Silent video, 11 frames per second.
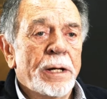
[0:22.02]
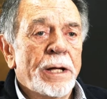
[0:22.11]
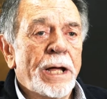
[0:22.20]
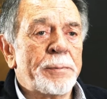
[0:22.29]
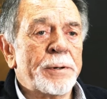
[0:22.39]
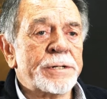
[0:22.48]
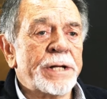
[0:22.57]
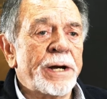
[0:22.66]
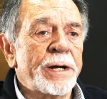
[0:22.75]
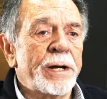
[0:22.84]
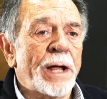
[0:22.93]
He
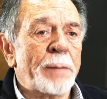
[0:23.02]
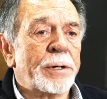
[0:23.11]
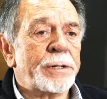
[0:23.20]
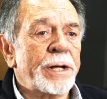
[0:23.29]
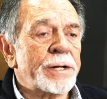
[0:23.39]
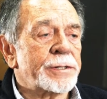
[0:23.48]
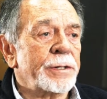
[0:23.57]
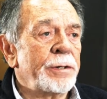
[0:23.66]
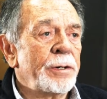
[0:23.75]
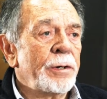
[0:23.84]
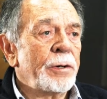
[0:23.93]
presented a
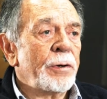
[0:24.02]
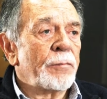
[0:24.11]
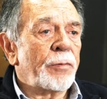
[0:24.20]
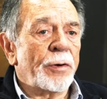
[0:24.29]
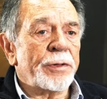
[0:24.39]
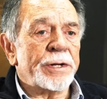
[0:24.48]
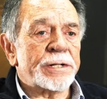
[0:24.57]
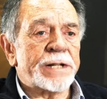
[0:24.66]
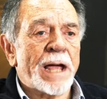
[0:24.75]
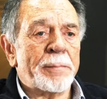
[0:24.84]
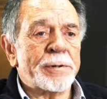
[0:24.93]
petition for the
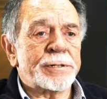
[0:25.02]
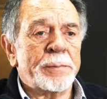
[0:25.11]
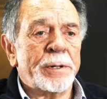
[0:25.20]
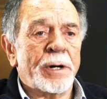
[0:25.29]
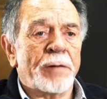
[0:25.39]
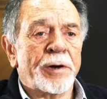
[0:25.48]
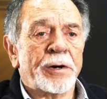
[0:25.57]
establishment of a